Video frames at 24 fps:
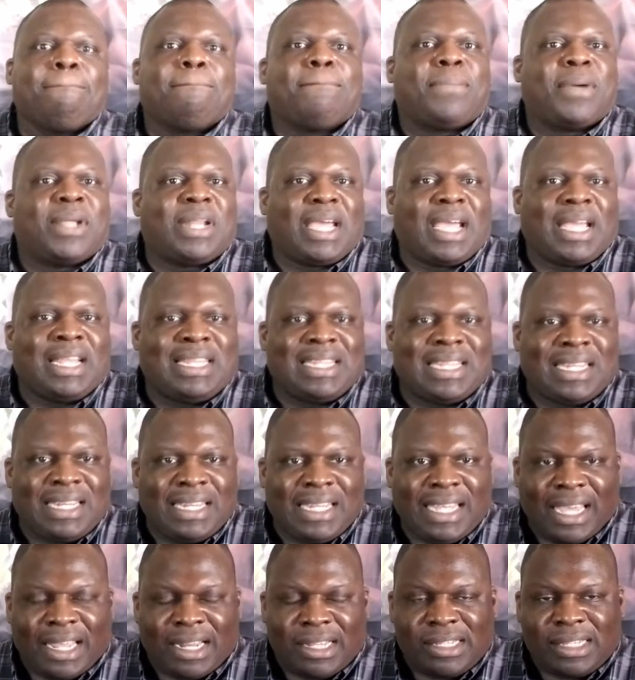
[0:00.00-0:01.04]
but I didn't
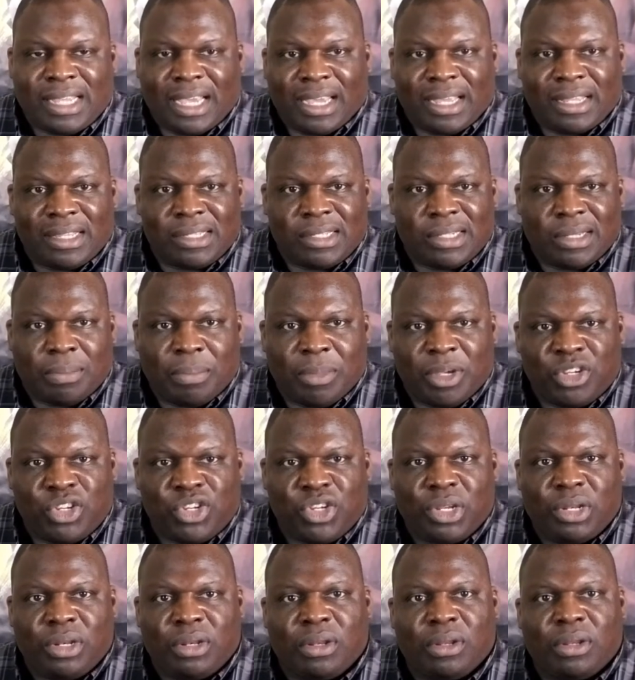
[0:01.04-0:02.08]
get a second
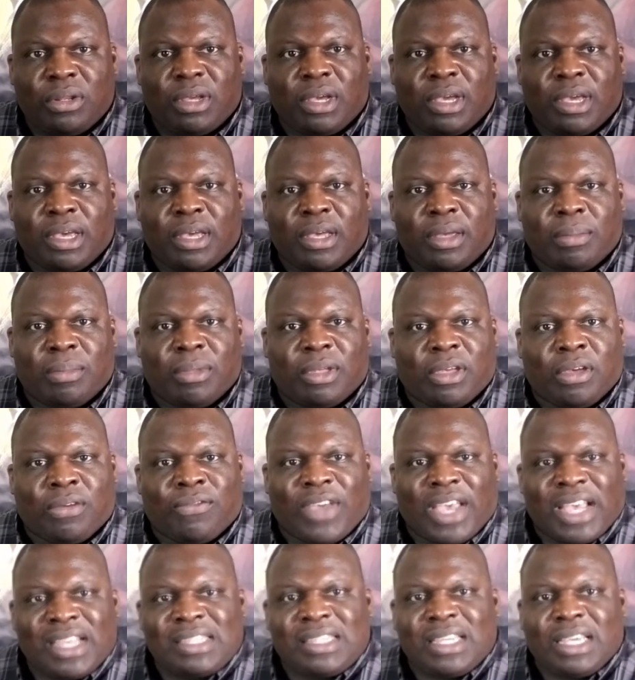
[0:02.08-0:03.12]
submission of
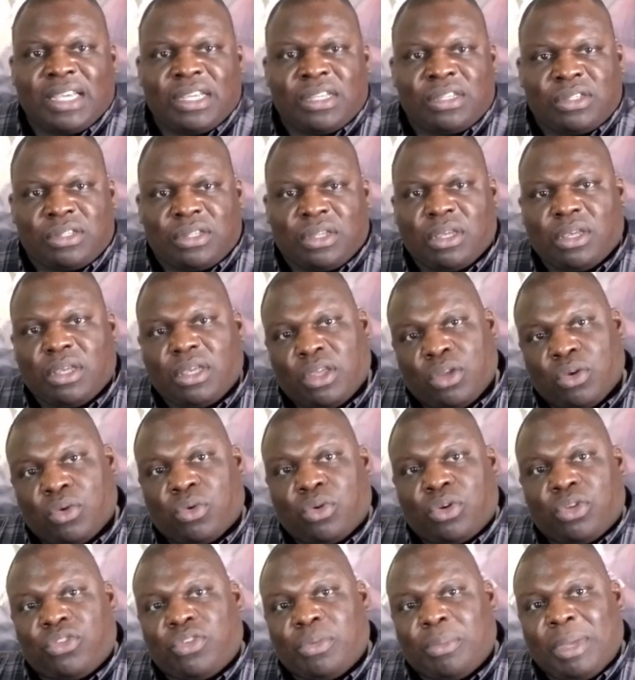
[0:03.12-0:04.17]
essays in
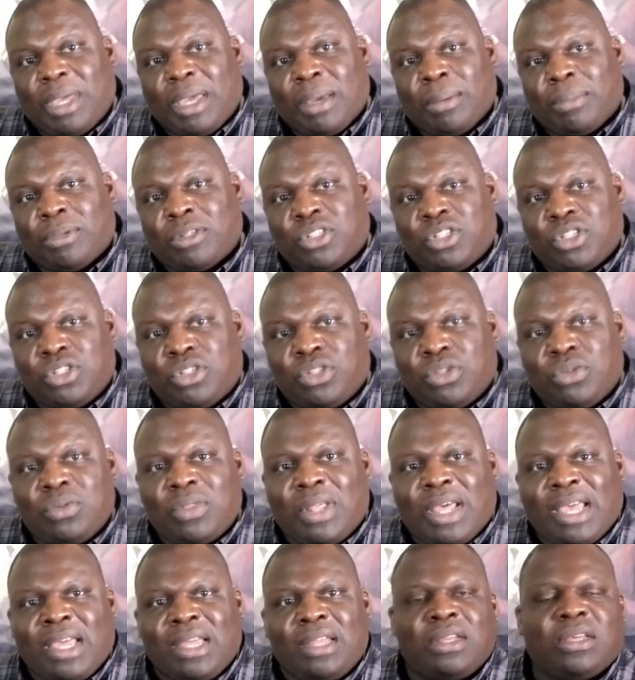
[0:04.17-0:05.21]
order to be able to do
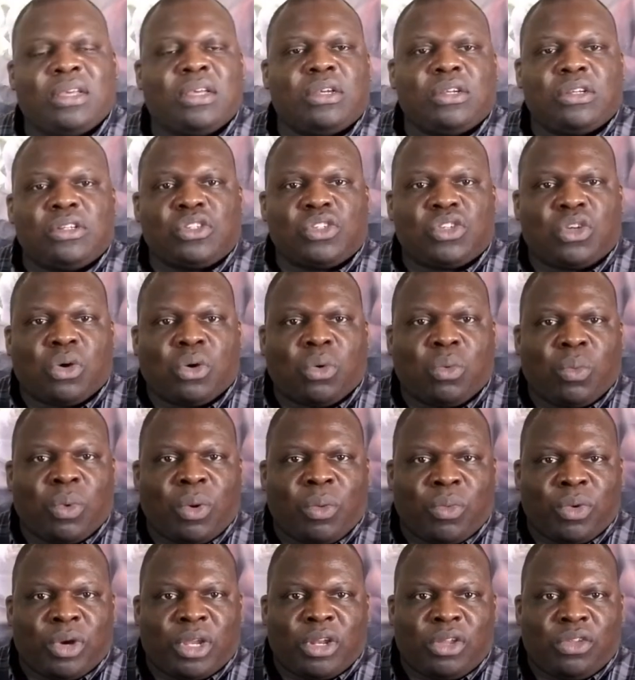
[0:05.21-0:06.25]
that. So
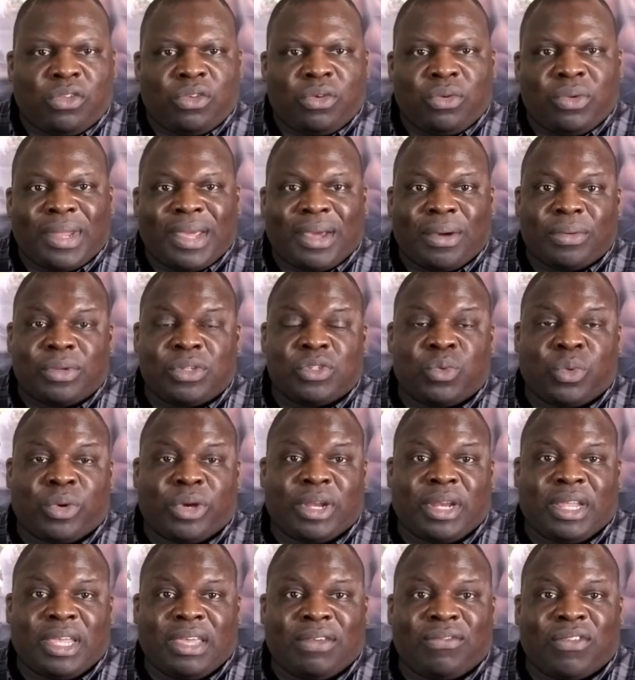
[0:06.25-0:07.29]
what we're going to do now is we're
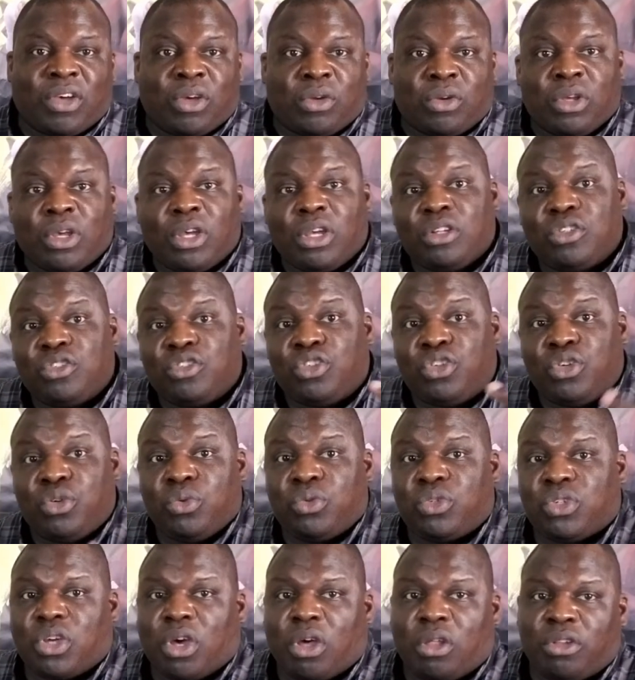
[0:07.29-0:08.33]
going to give out two
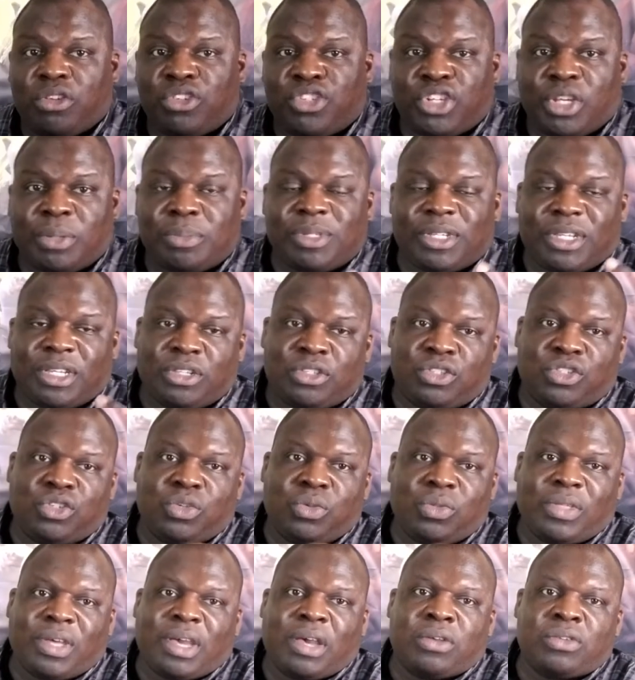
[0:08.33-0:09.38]
scholarships in
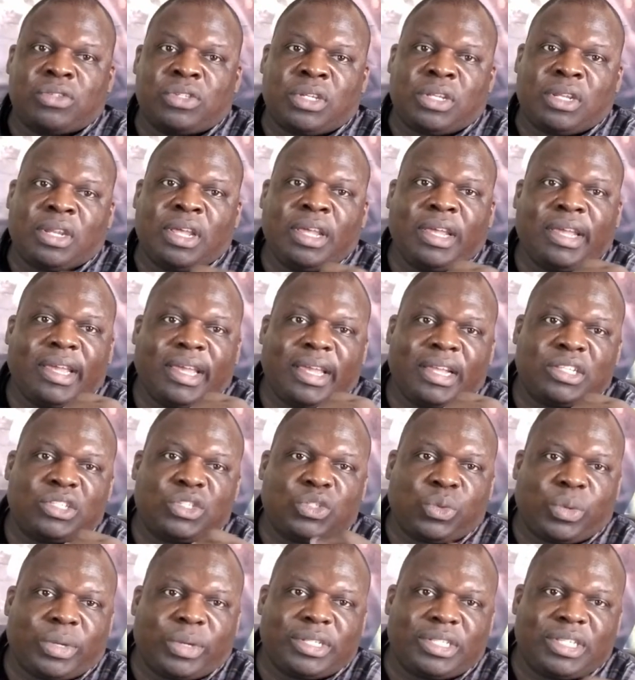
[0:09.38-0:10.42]

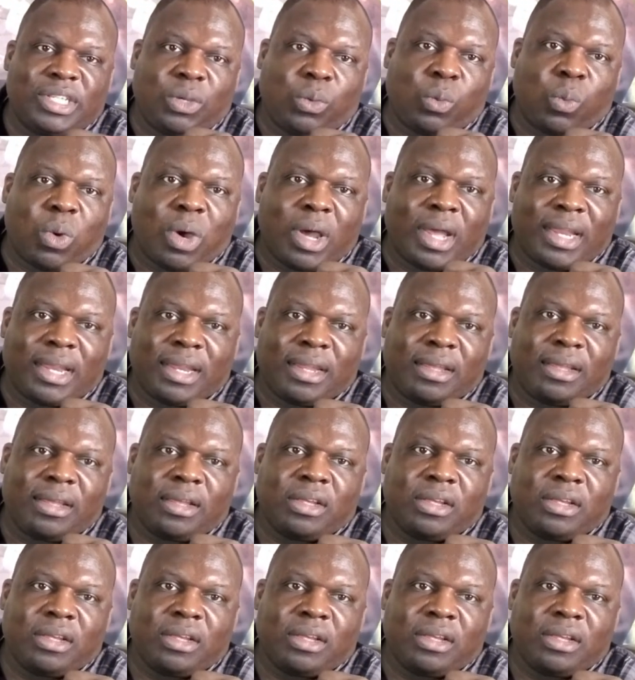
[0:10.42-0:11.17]
2021.